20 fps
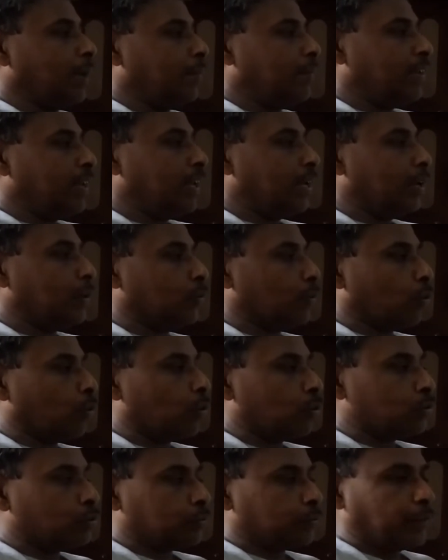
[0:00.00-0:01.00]
and
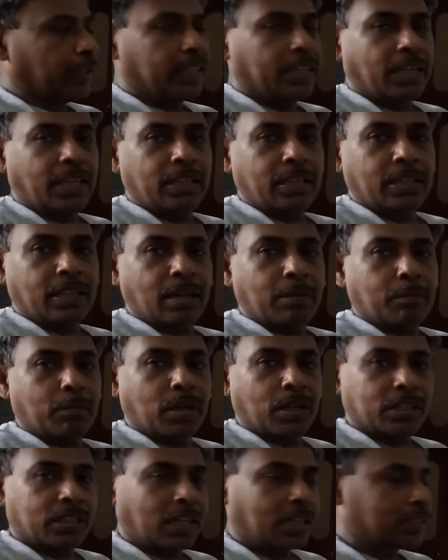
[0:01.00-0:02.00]
later on the baby
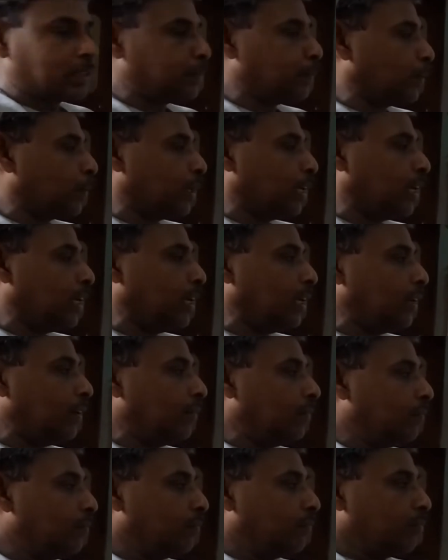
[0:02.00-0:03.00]
is released, that
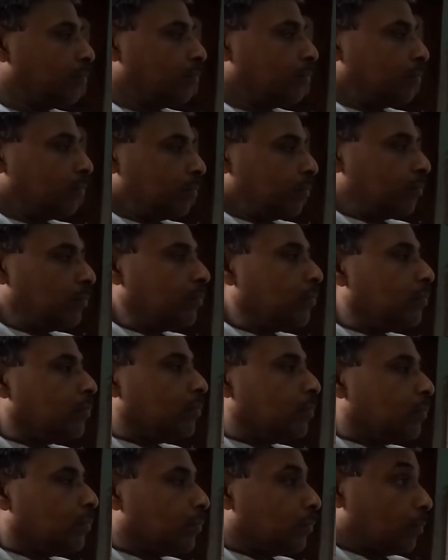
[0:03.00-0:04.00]
is called
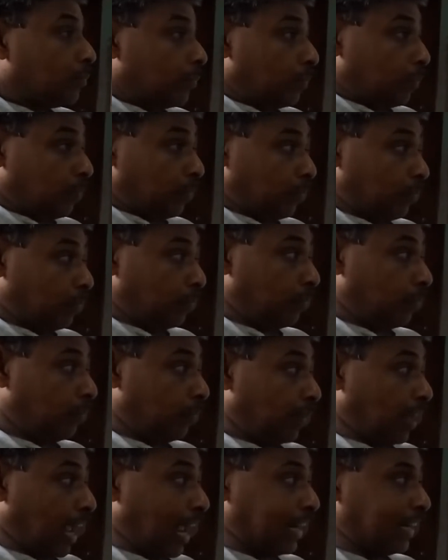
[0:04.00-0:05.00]
viviparous
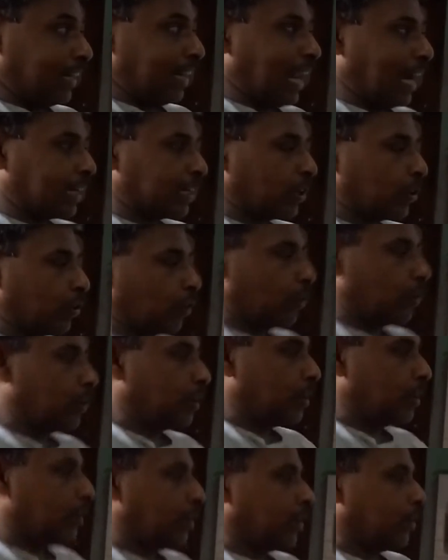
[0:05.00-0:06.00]
fertilization or
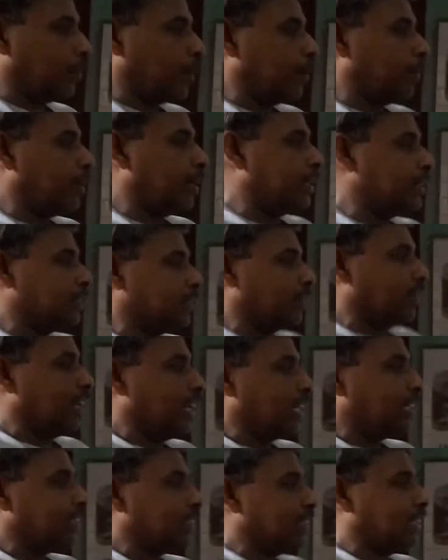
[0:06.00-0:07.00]
viviparous
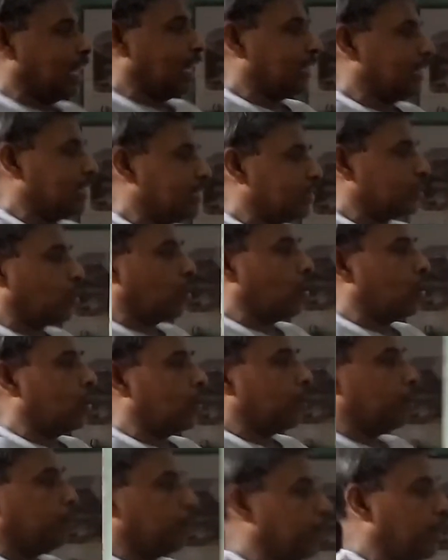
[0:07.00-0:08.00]
animal. The animal
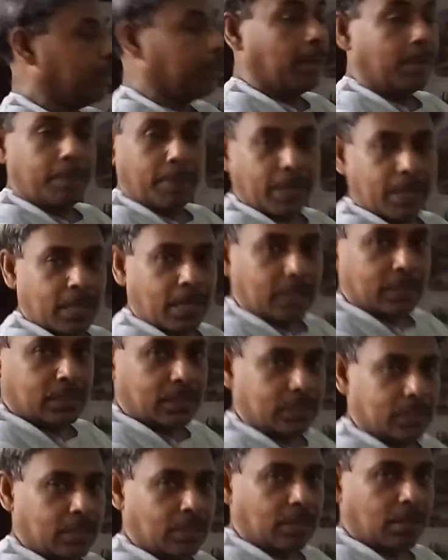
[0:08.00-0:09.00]
is called
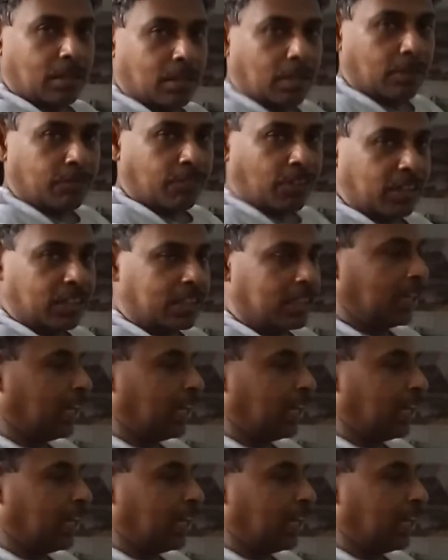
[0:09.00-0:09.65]
viviparous animal.